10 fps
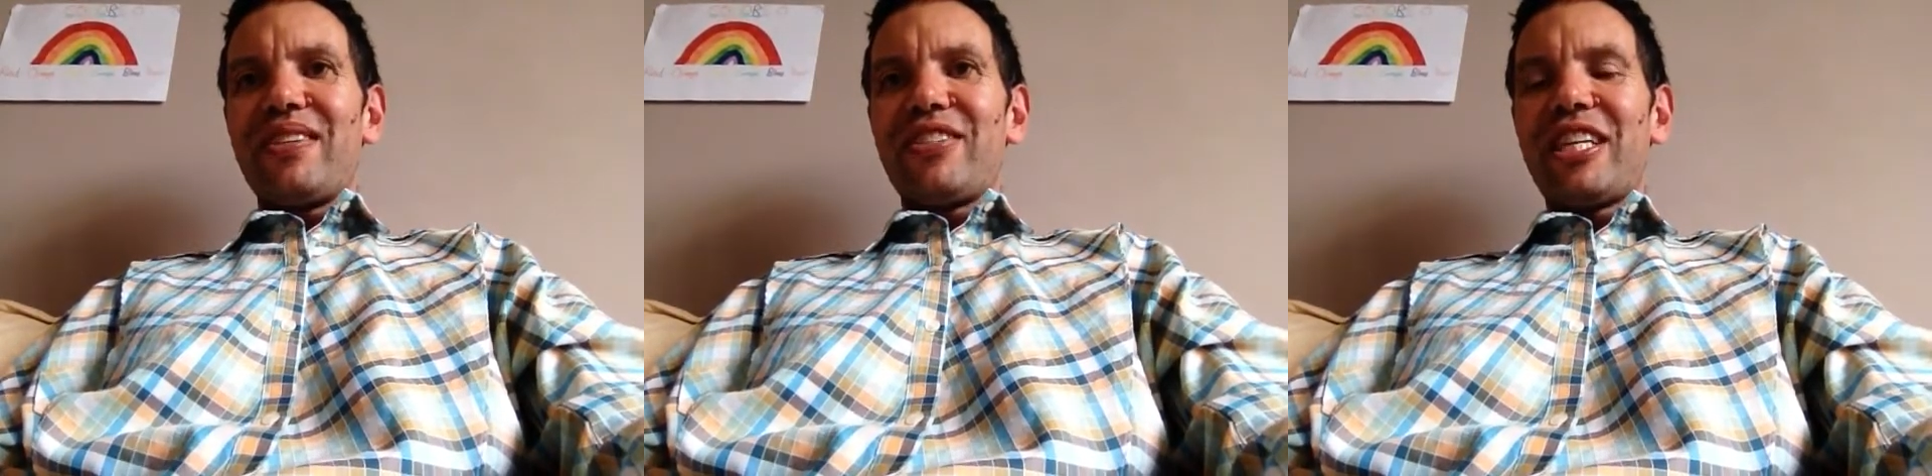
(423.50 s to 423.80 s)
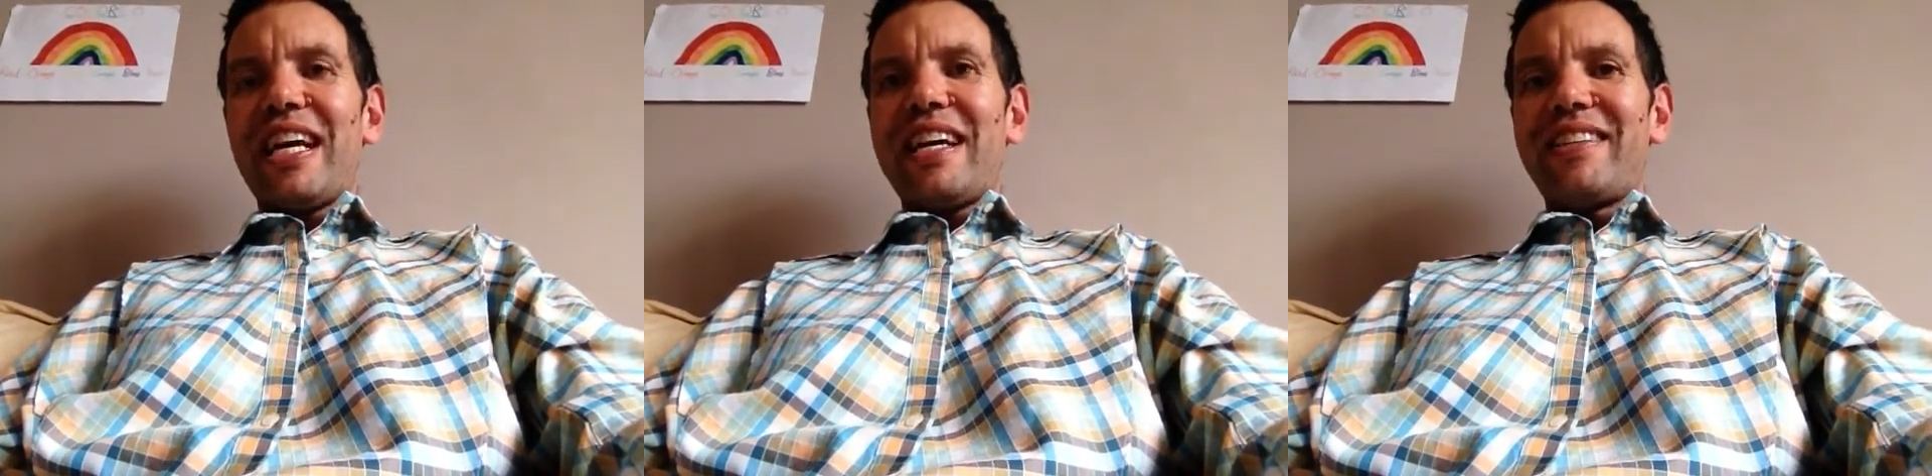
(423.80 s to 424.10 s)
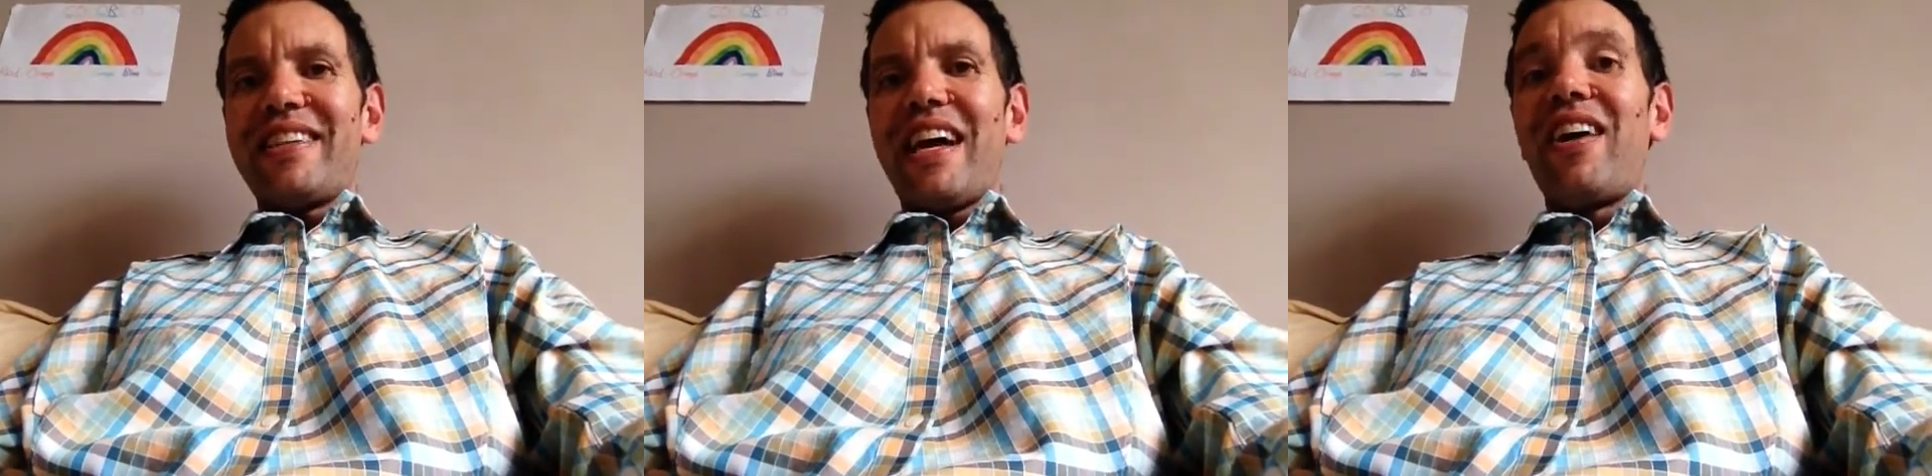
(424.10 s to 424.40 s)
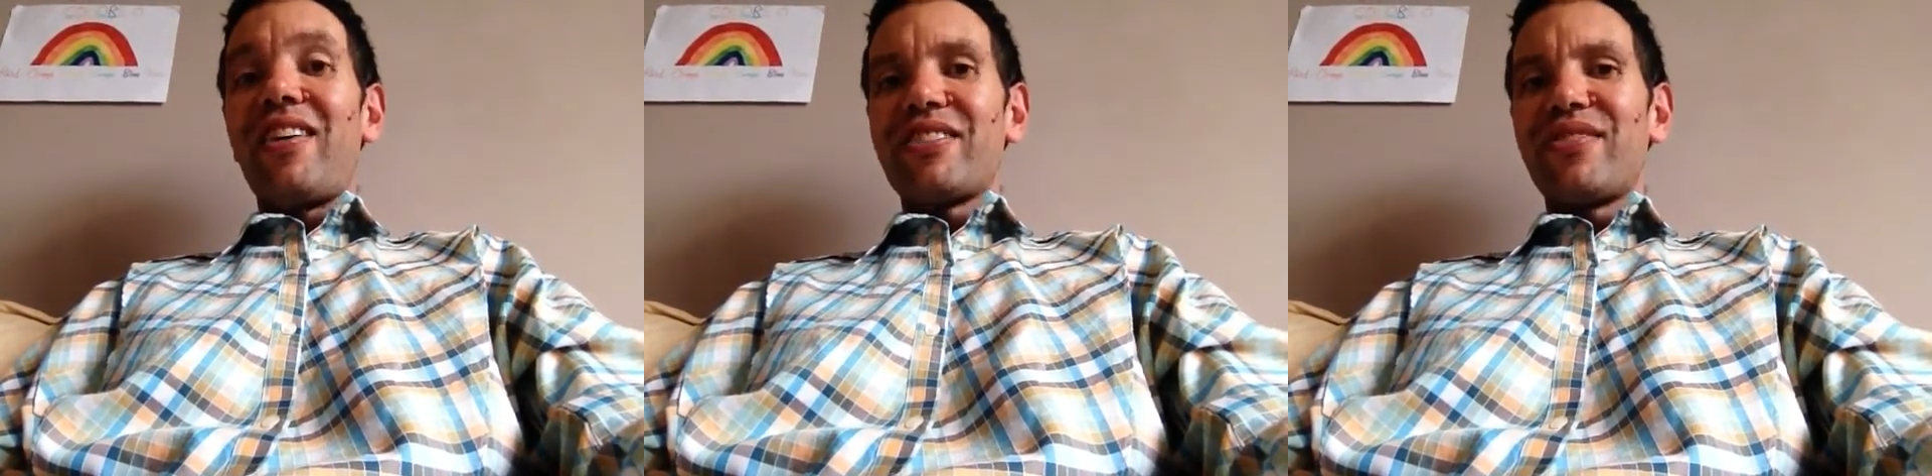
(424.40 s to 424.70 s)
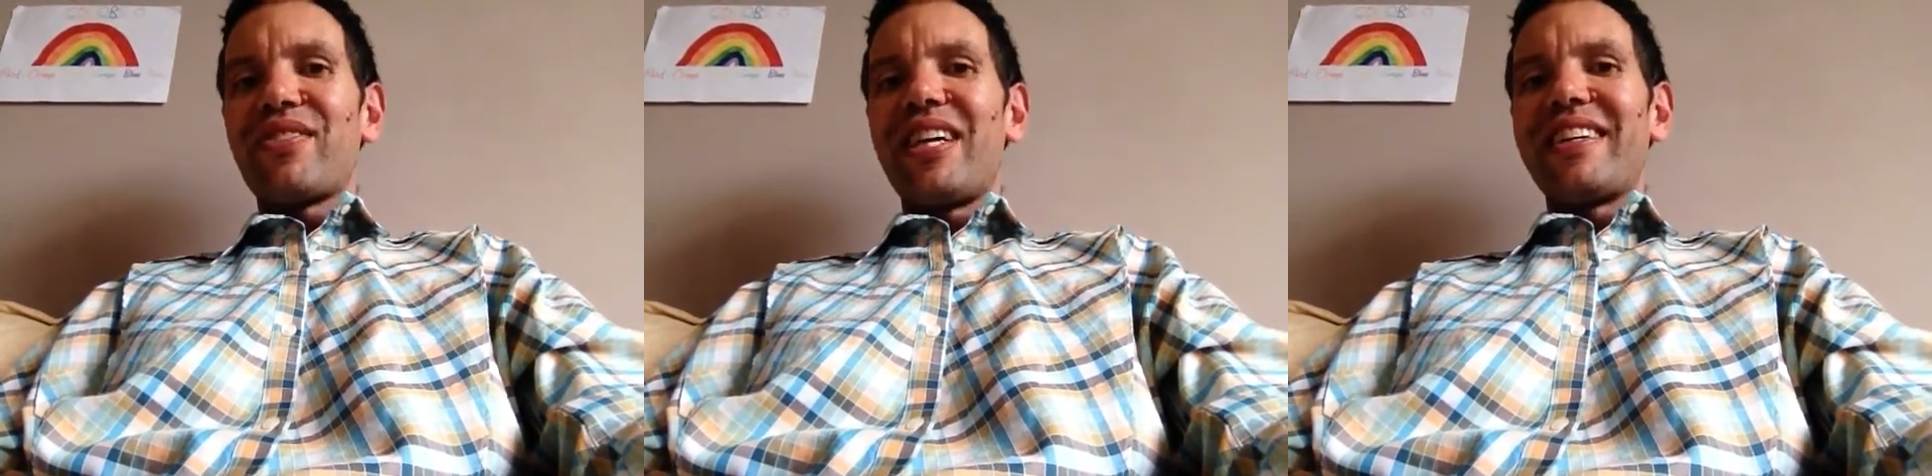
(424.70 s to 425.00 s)
share the art
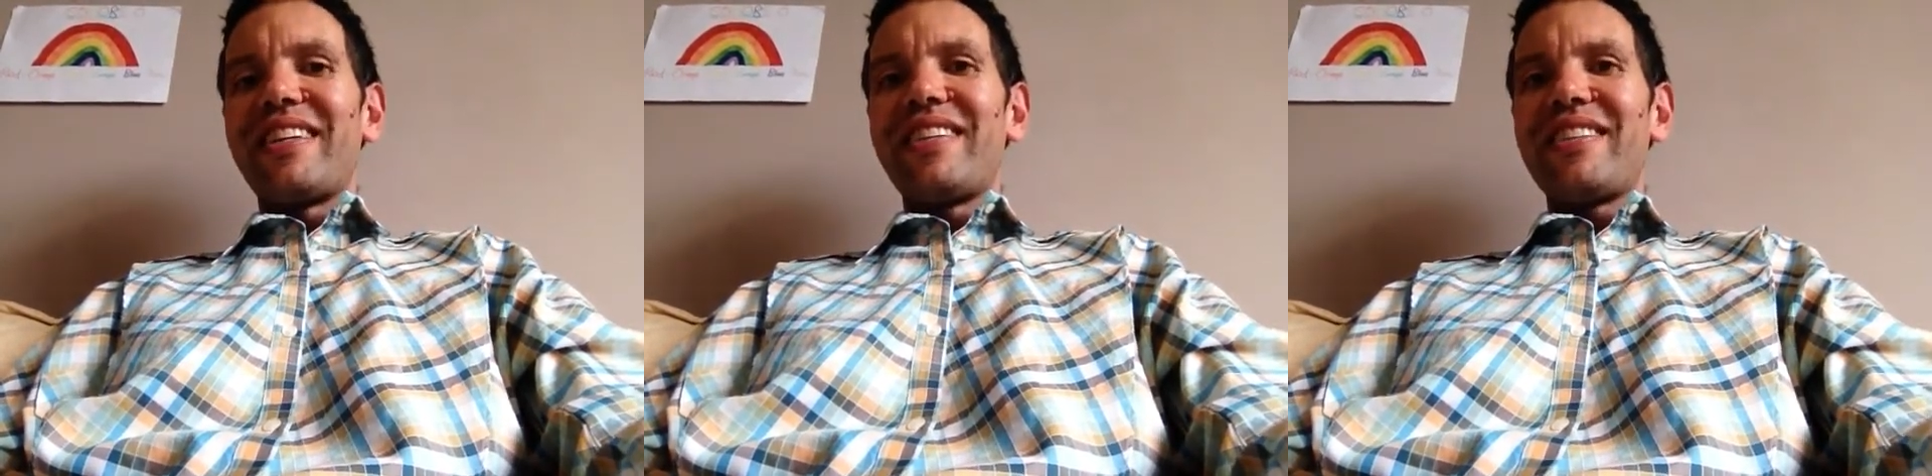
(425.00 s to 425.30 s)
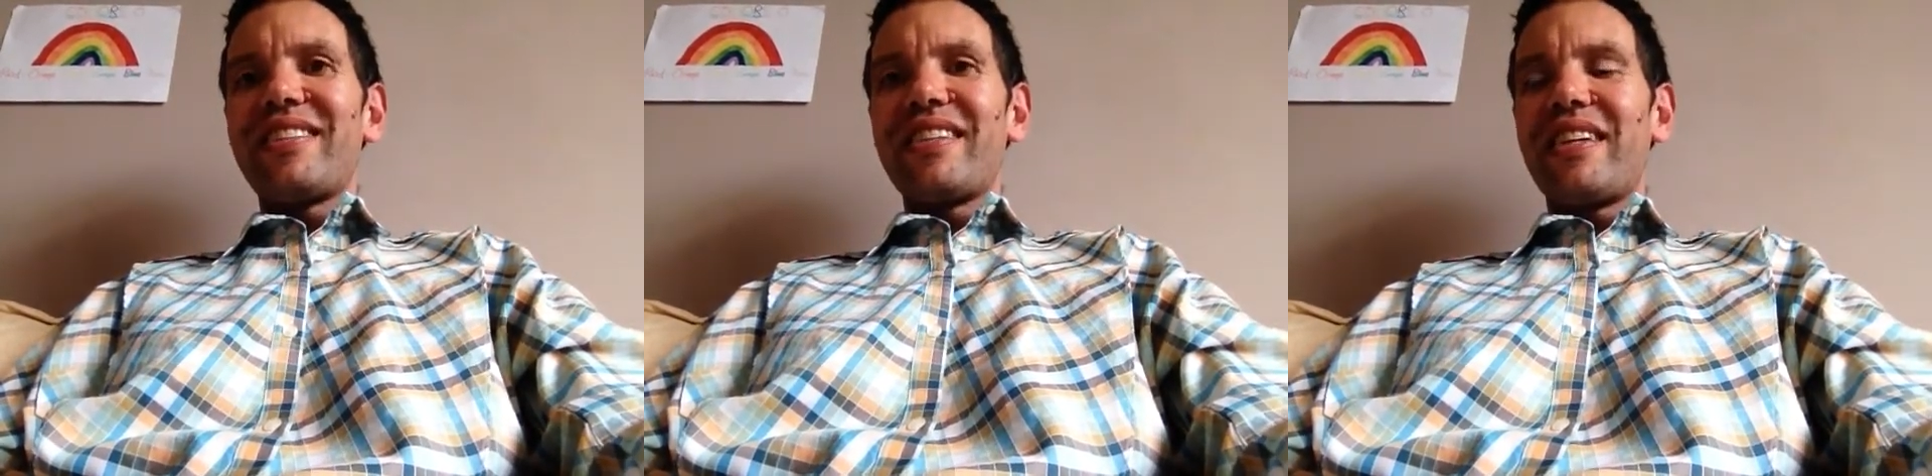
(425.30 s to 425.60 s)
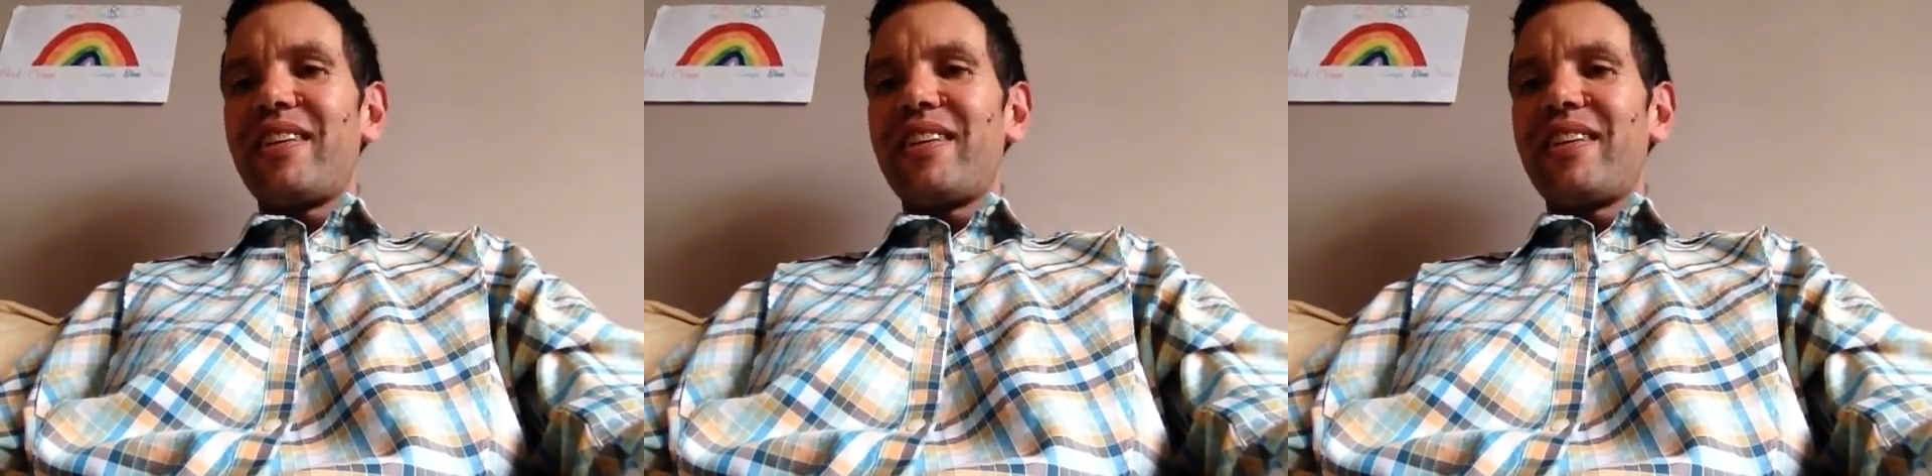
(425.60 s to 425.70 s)
of kindness,